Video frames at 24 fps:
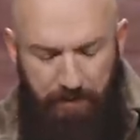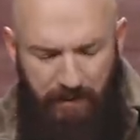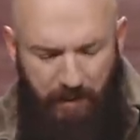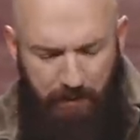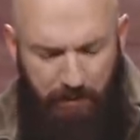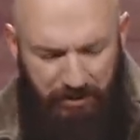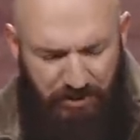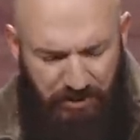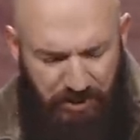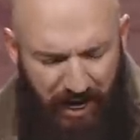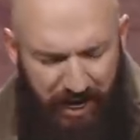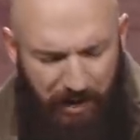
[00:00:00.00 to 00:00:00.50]

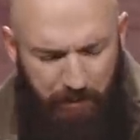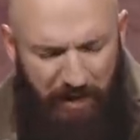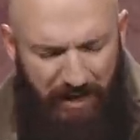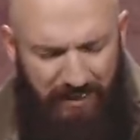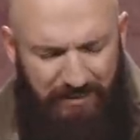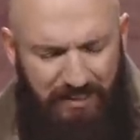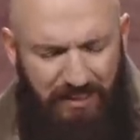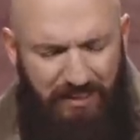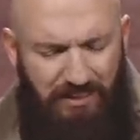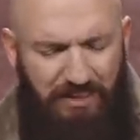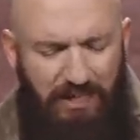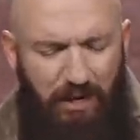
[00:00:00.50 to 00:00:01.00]
But
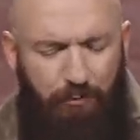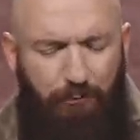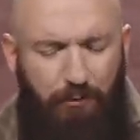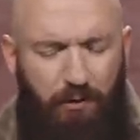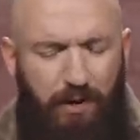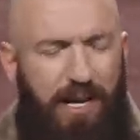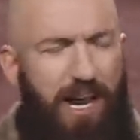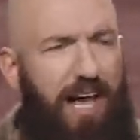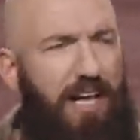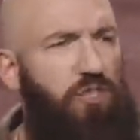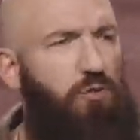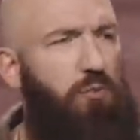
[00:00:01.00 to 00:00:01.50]
Jabez is
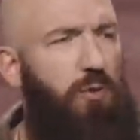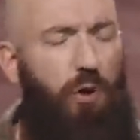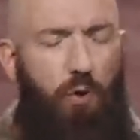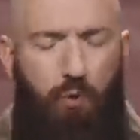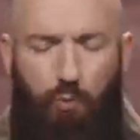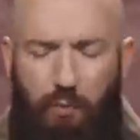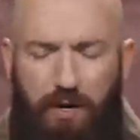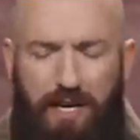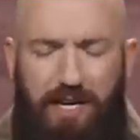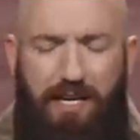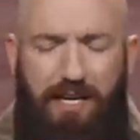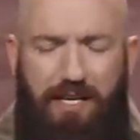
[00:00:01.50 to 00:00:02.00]
different. As we are
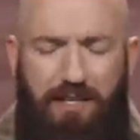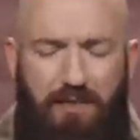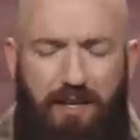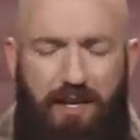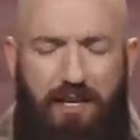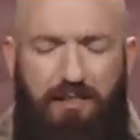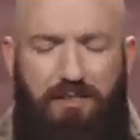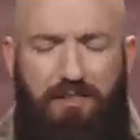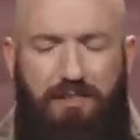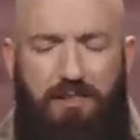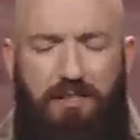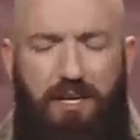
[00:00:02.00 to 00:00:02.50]
reading
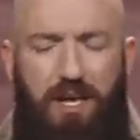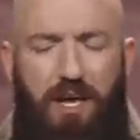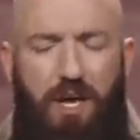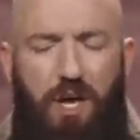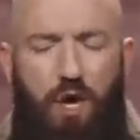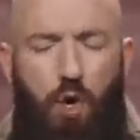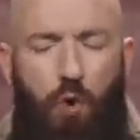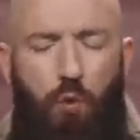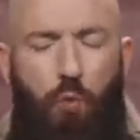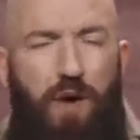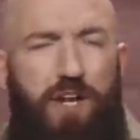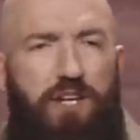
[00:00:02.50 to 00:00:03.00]
this,
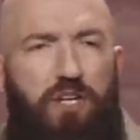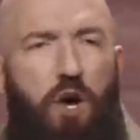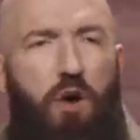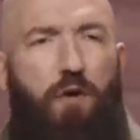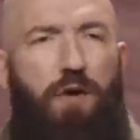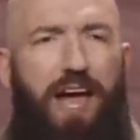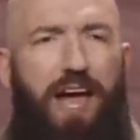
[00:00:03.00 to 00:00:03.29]
we don't